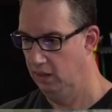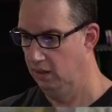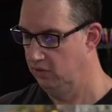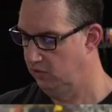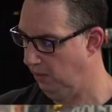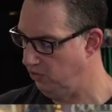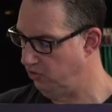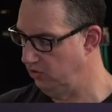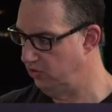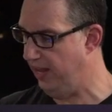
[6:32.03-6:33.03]
Some
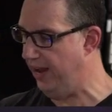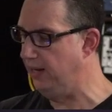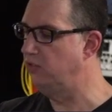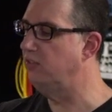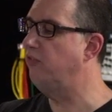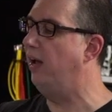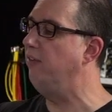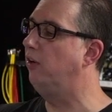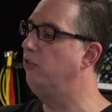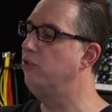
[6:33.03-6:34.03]
etching. So that is the
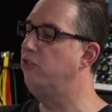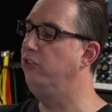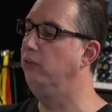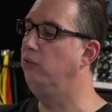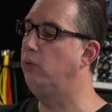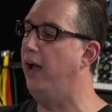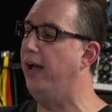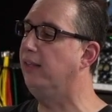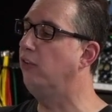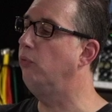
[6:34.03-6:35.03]
500 series
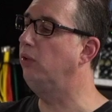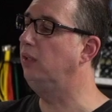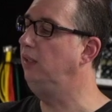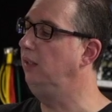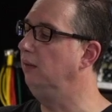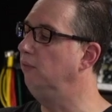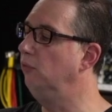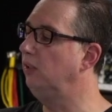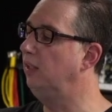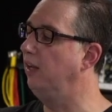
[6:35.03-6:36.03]
rack. That's really neat.
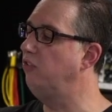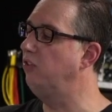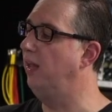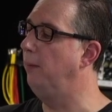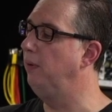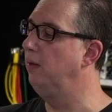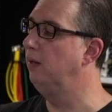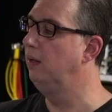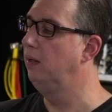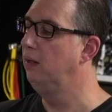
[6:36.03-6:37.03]
Really nice of them
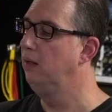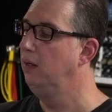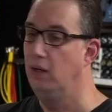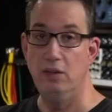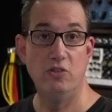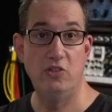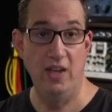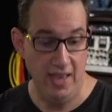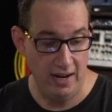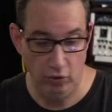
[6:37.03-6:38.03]
to
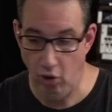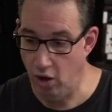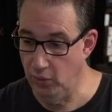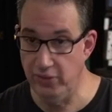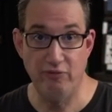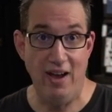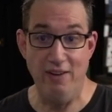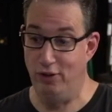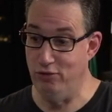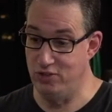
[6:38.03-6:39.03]
send that along with the
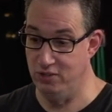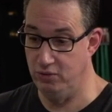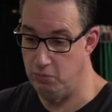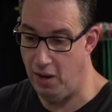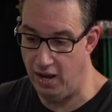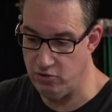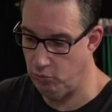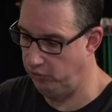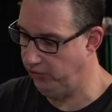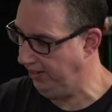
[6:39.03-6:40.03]
500 series
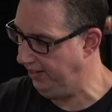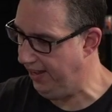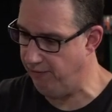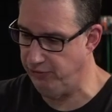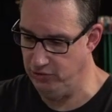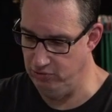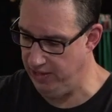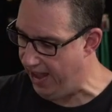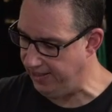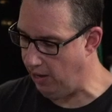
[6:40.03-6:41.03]
modules. They didn't have to do
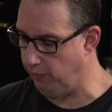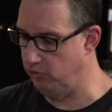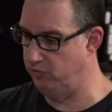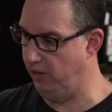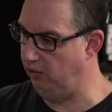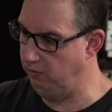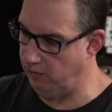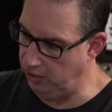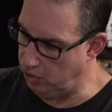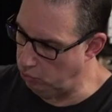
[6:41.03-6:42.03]
that. That was very,
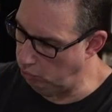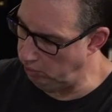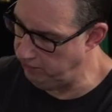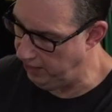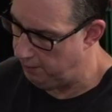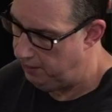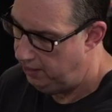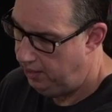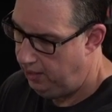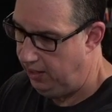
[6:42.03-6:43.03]
very cool of them.
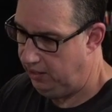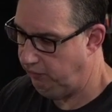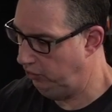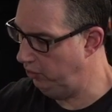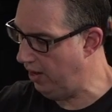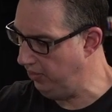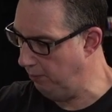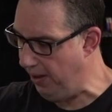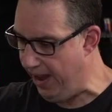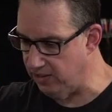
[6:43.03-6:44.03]
And if you look on the
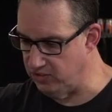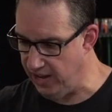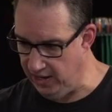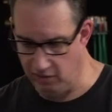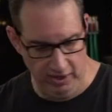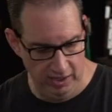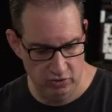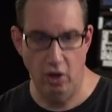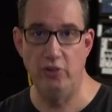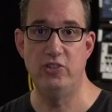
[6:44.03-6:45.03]
back side of it, it's
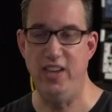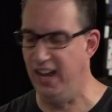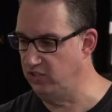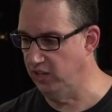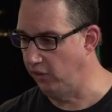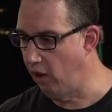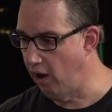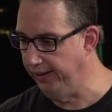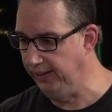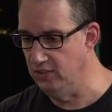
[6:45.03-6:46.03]
all just
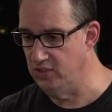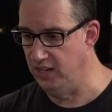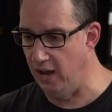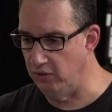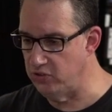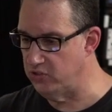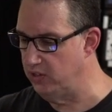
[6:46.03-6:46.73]
XLR ins and outs,